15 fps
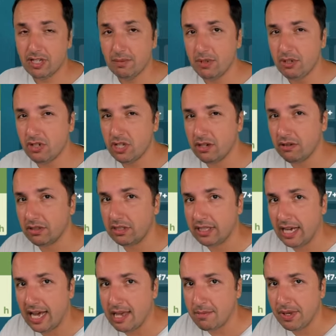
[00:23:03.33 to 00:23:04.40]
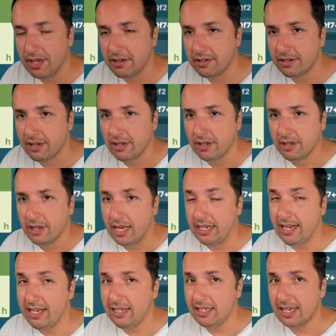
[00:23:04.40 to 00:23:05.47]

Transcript: I'm losing on time here. And he's